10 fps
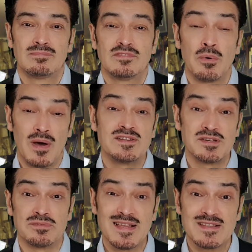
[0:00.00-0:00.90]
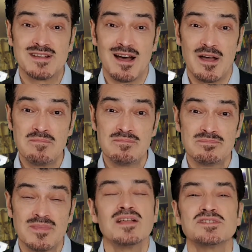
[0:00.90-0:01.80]
So until next time,
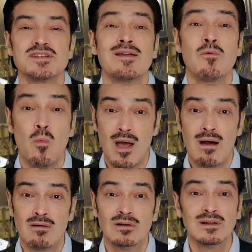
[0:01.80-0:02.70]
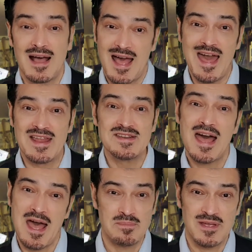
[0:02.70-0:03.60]
stay well and
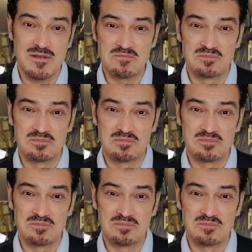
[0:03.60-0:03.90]
happy.